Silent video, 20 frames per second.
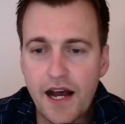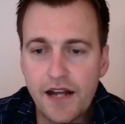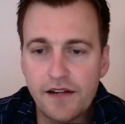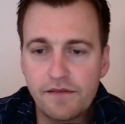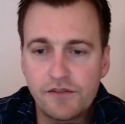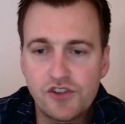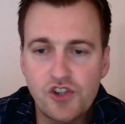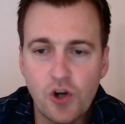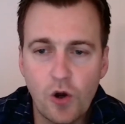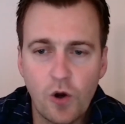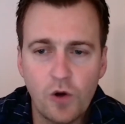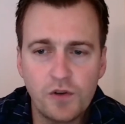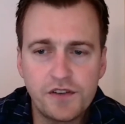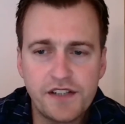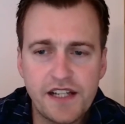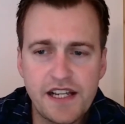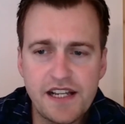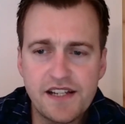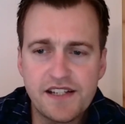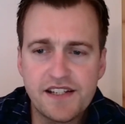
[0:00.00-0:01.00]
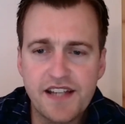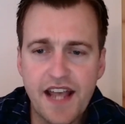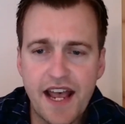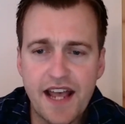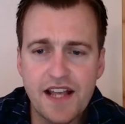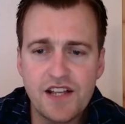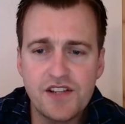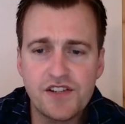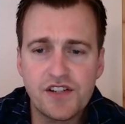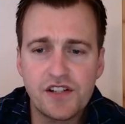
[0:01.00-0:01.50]
Joel D
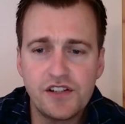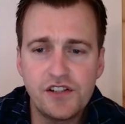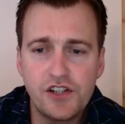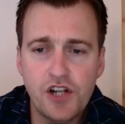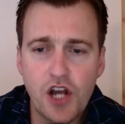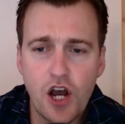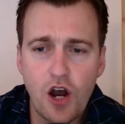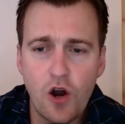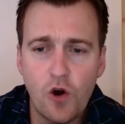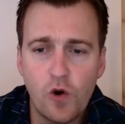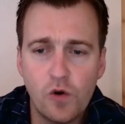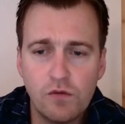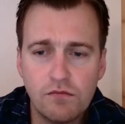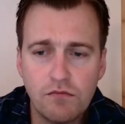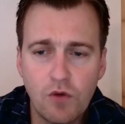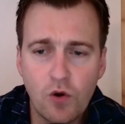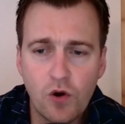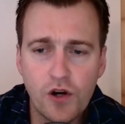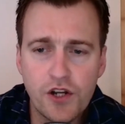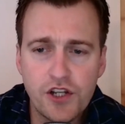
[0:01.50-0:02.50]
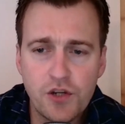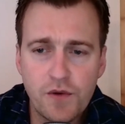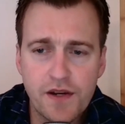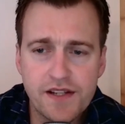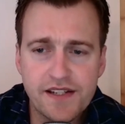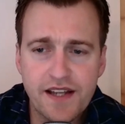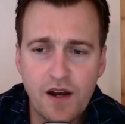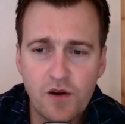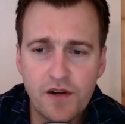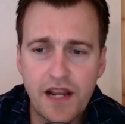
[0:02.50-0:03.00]
says, no, more
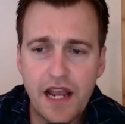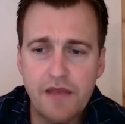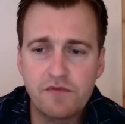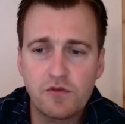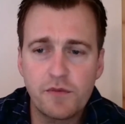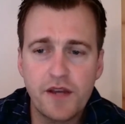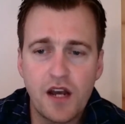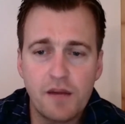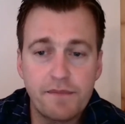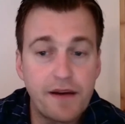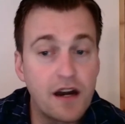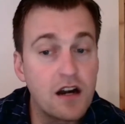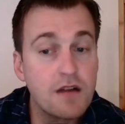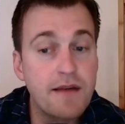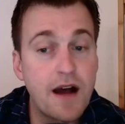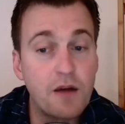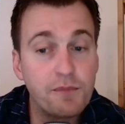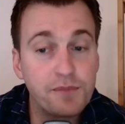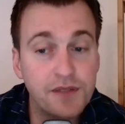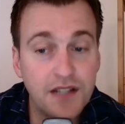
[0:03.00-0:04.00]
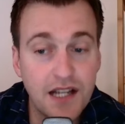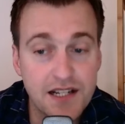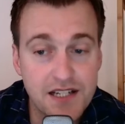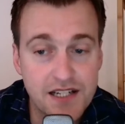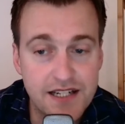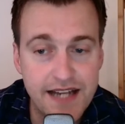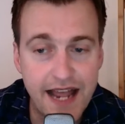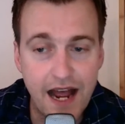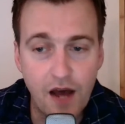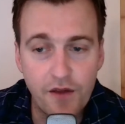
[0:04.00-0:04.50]
USL games will be on Paramount
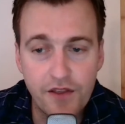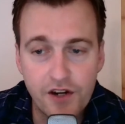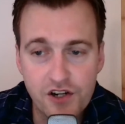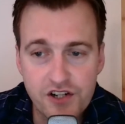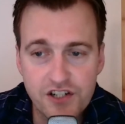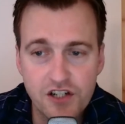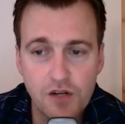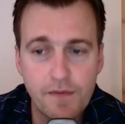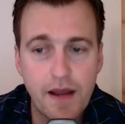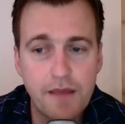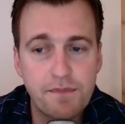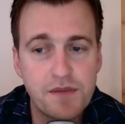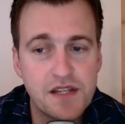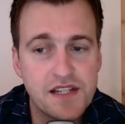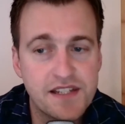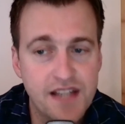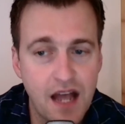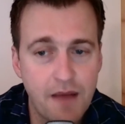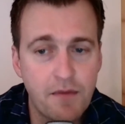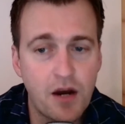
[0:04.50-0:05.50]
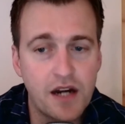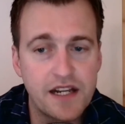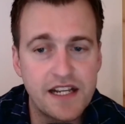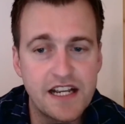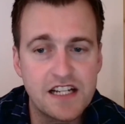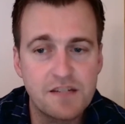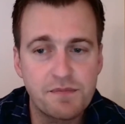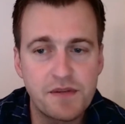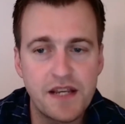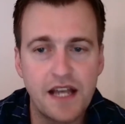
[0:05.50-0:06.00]
Plus now. There still might be some on
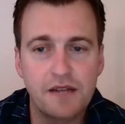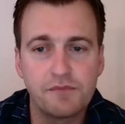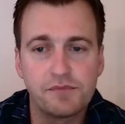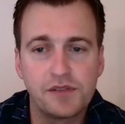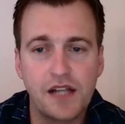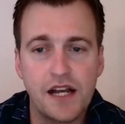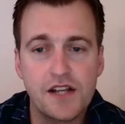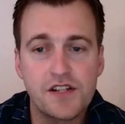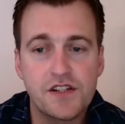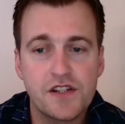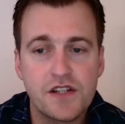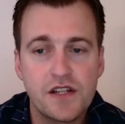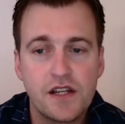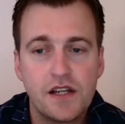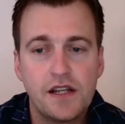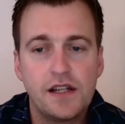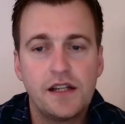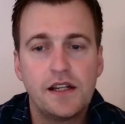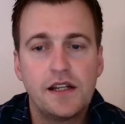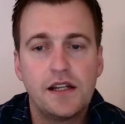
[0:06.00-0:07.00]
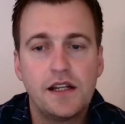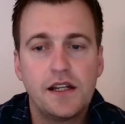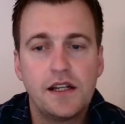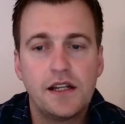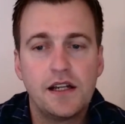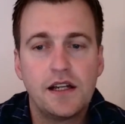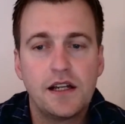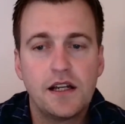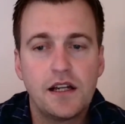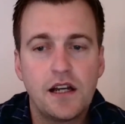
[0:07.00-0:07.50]
ESPN Plus.
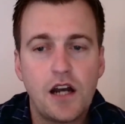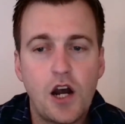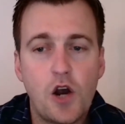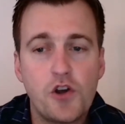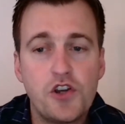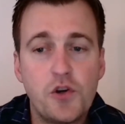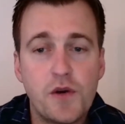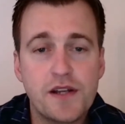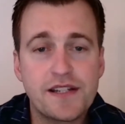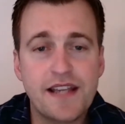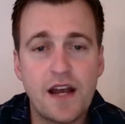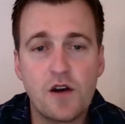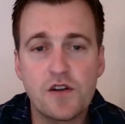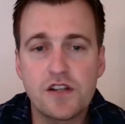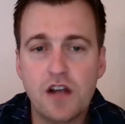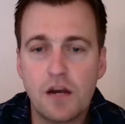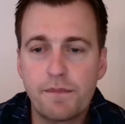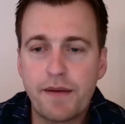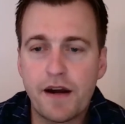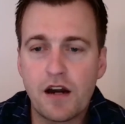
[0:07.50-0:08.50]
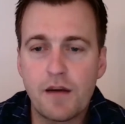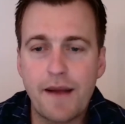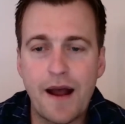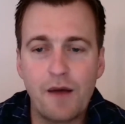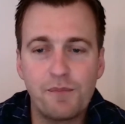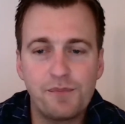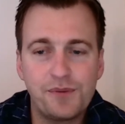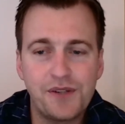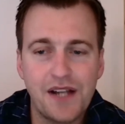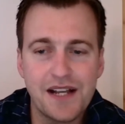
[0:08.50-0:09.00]
Oh, USL is on
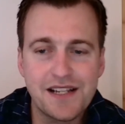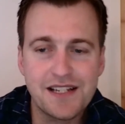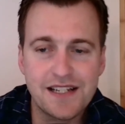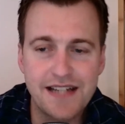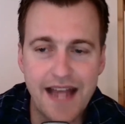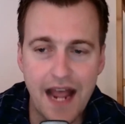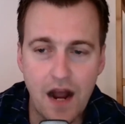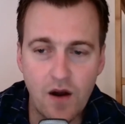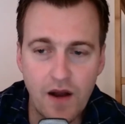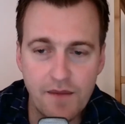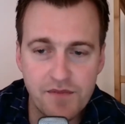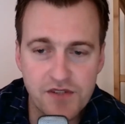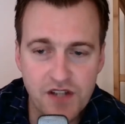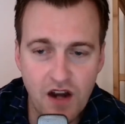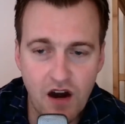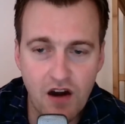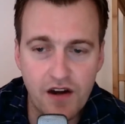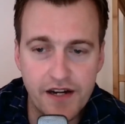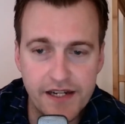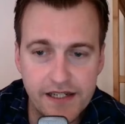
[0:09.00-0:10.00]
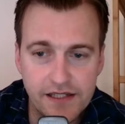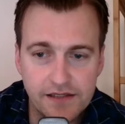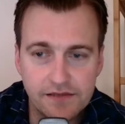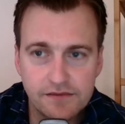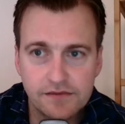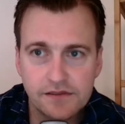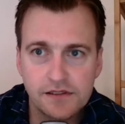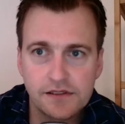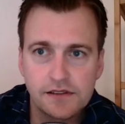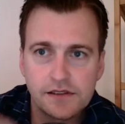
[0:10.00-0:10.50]
Paramount Plus now. I'm sorry.
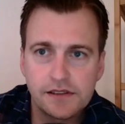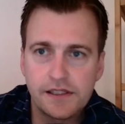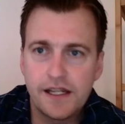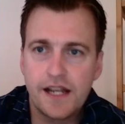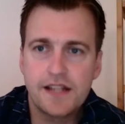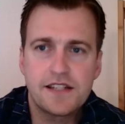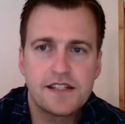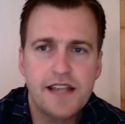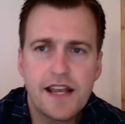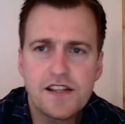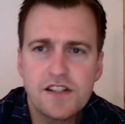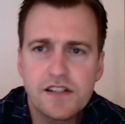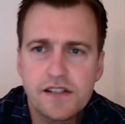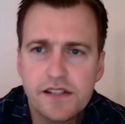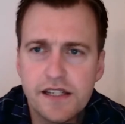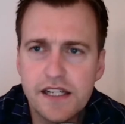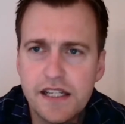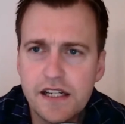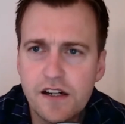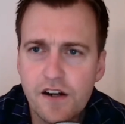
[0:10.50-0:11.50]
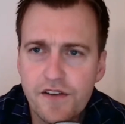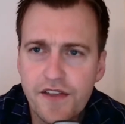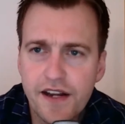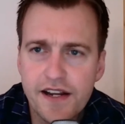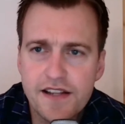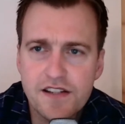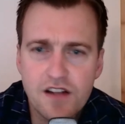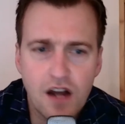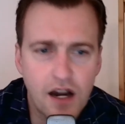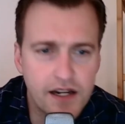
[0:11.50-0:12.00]
It says here that
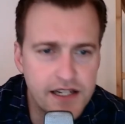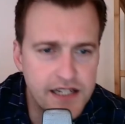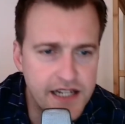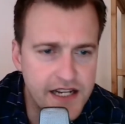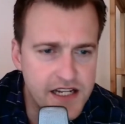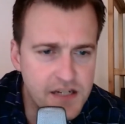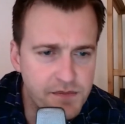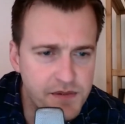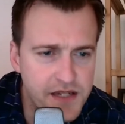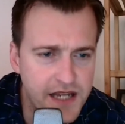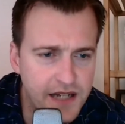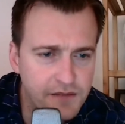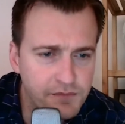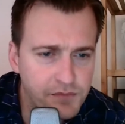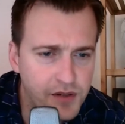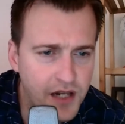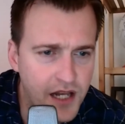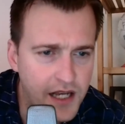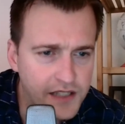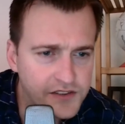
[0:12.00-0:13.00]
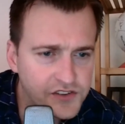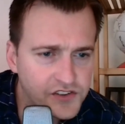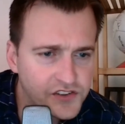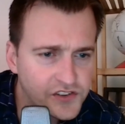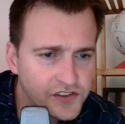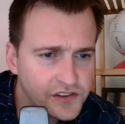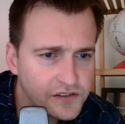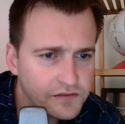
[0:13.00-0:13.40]
it's on ESPN Plus.